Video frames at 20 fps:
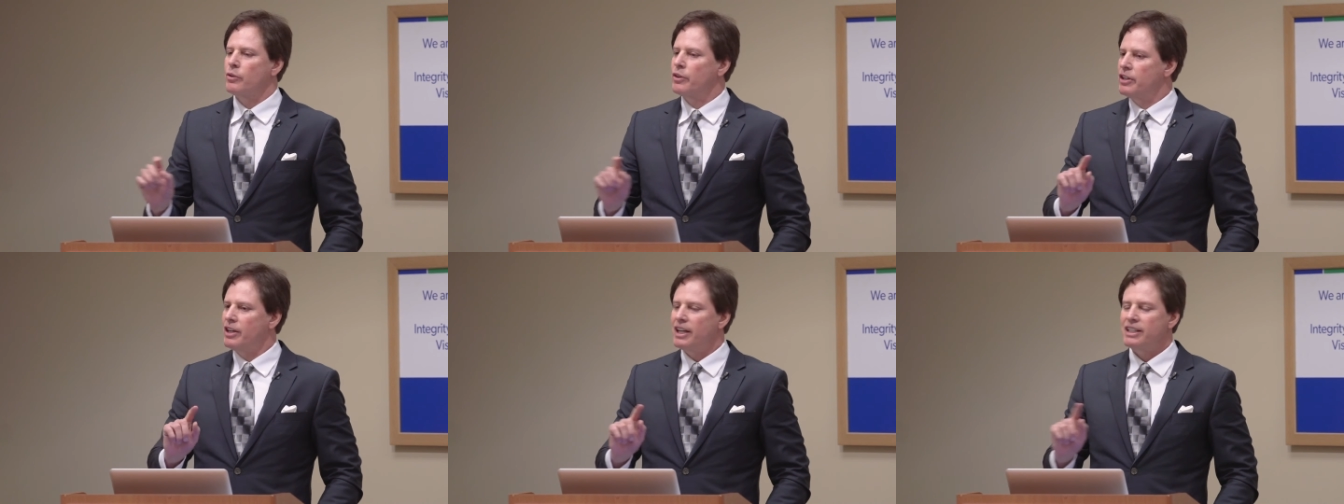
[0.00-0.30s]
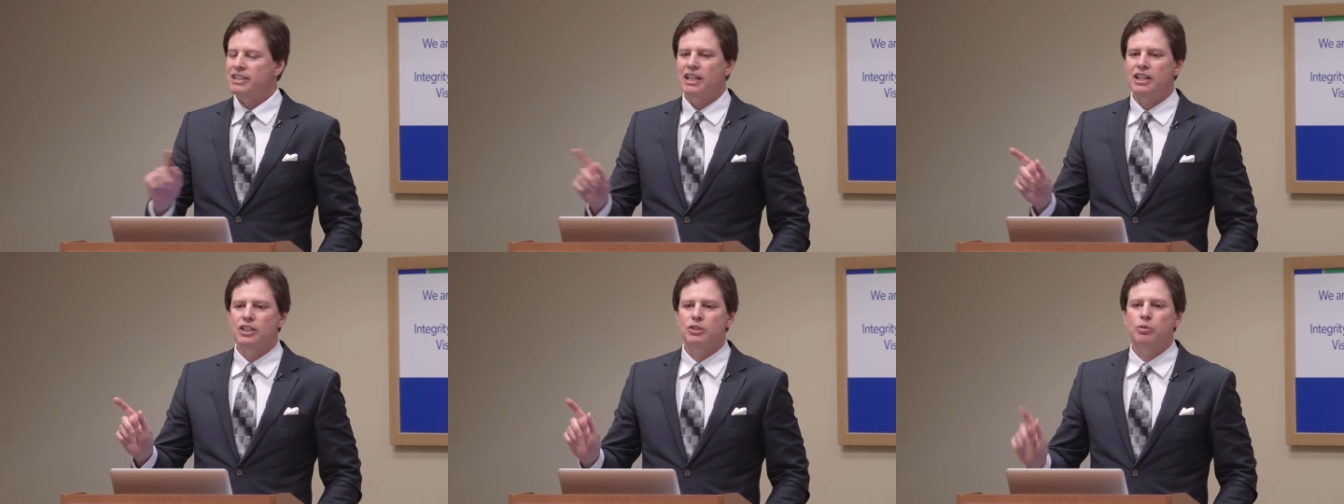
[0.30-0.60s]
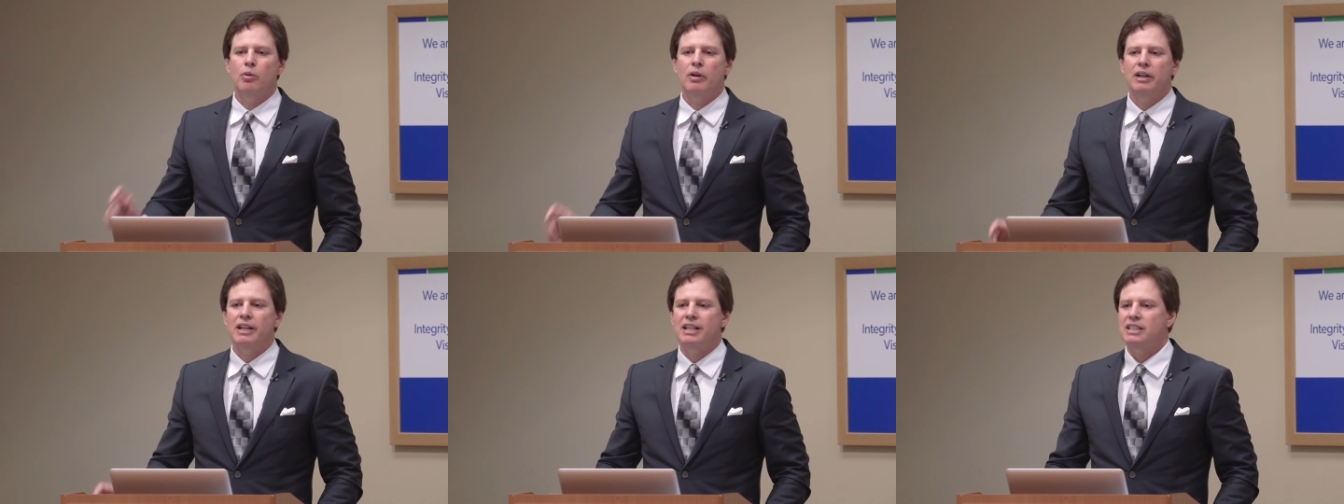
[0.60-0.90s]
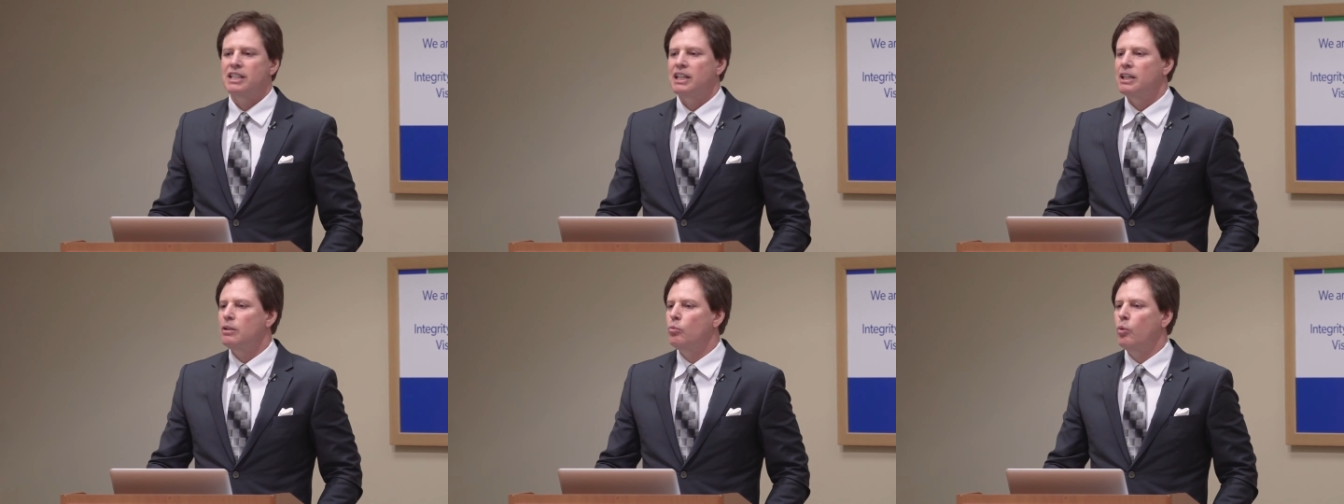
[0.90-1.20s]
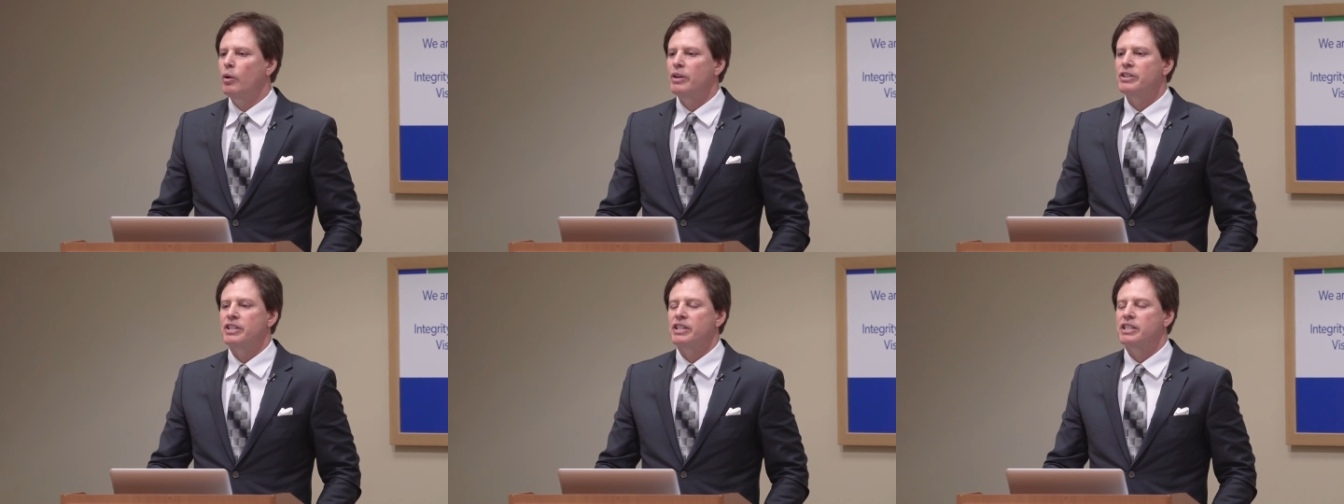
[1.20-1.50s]
So in the 1920s, he
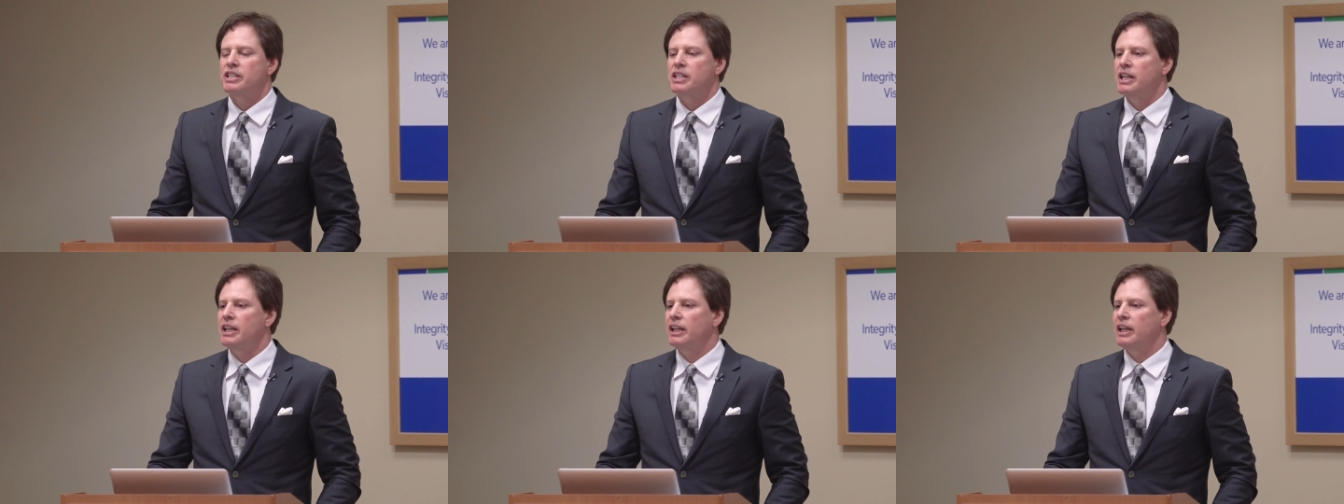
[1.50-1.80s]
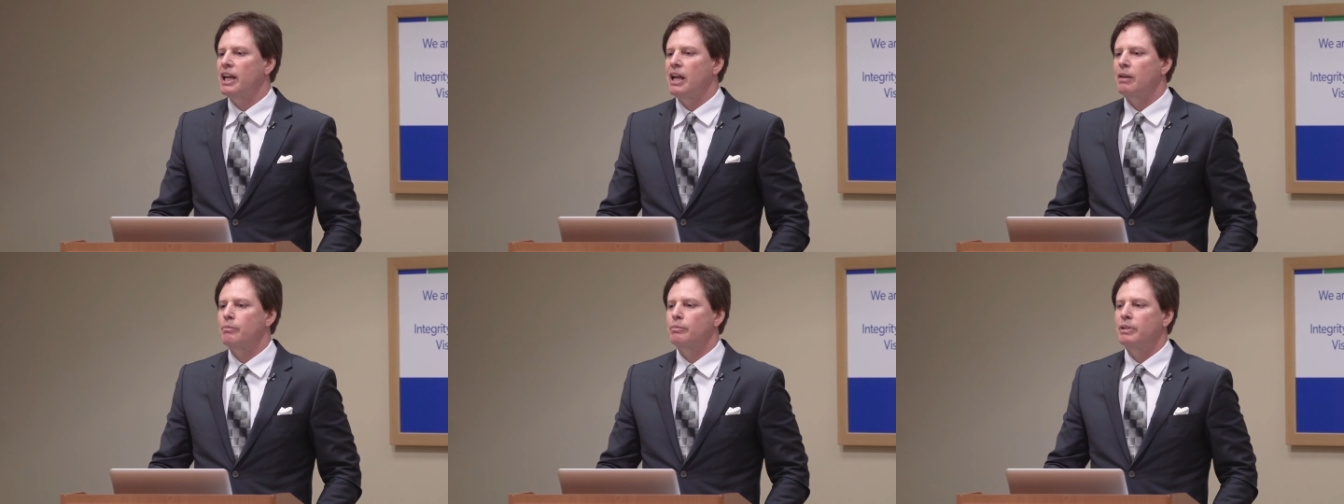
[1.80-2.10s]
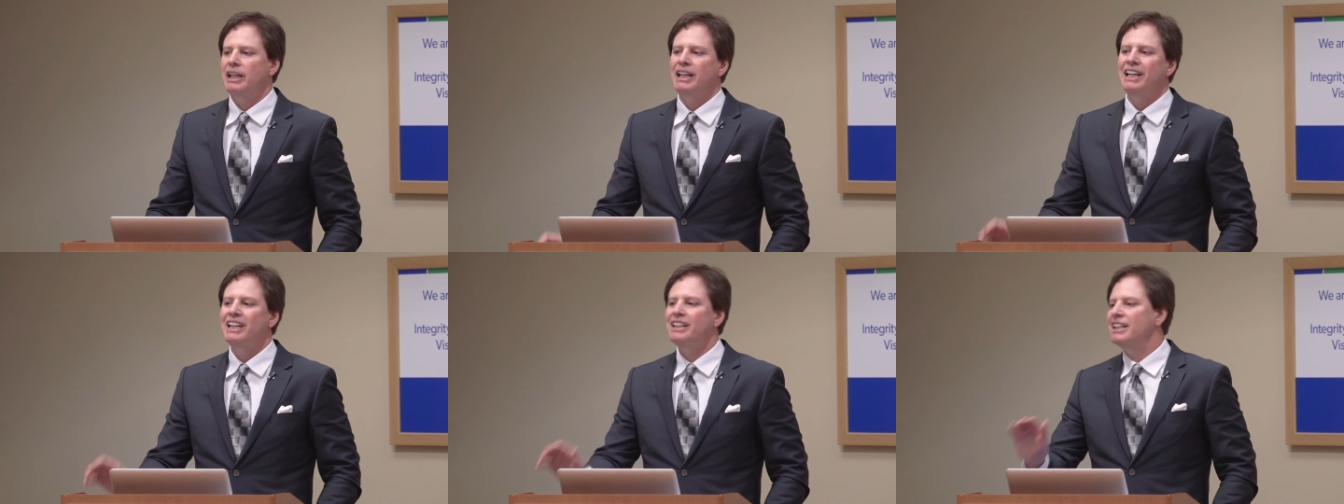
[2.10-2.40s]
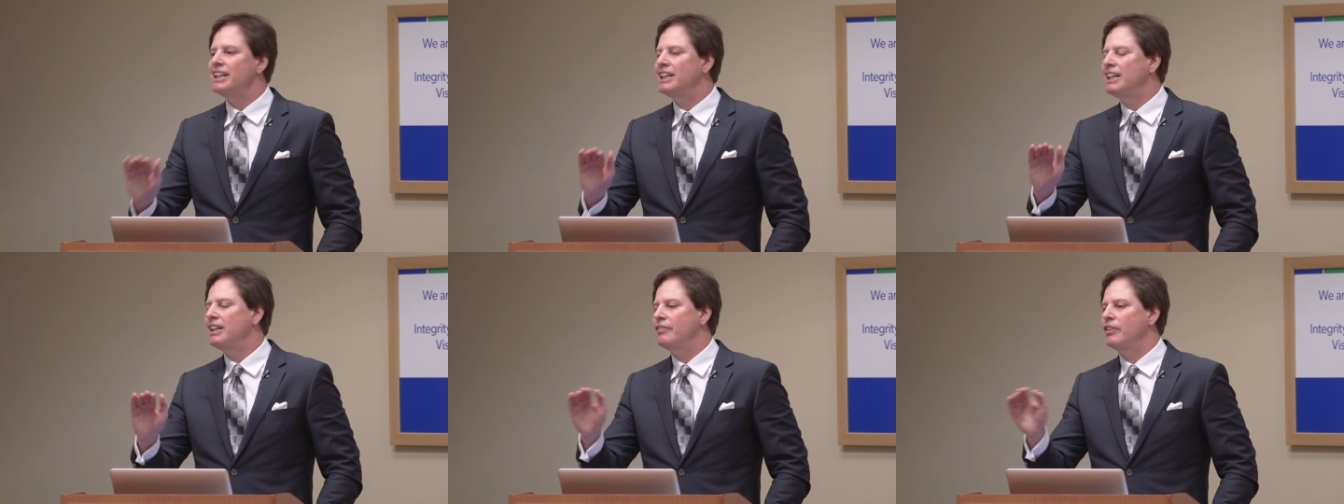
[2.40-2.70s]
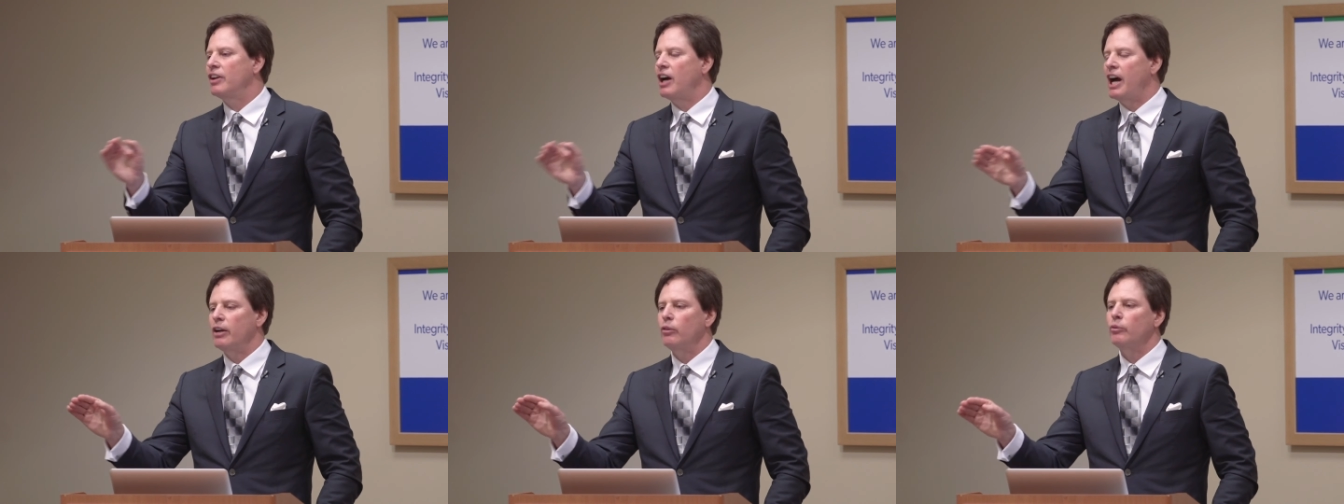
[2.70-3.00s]
wasn't seeing AMD. He didn't
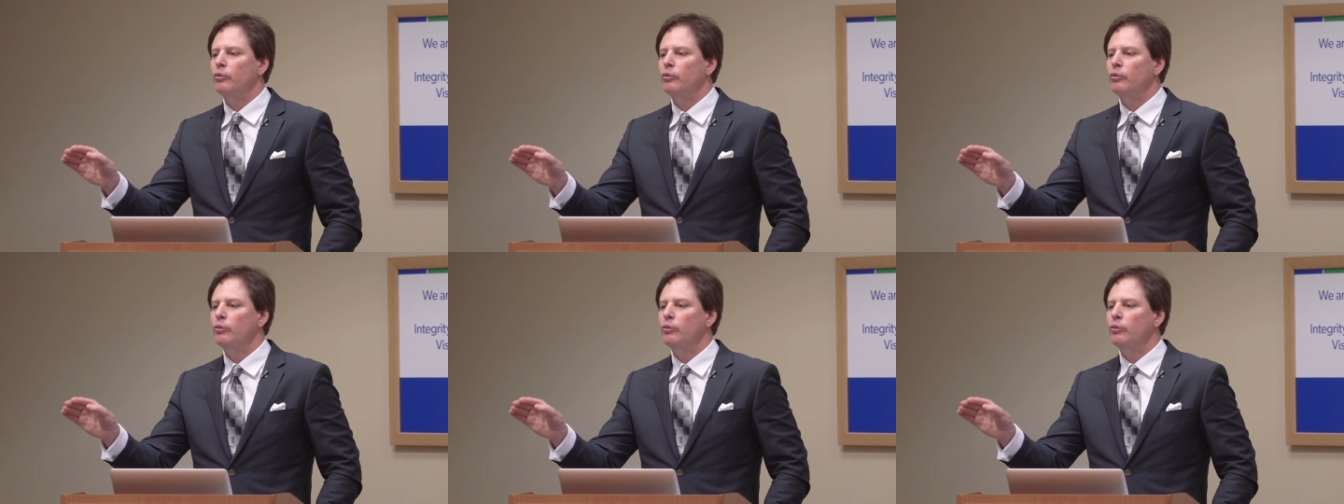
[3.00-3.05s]
even,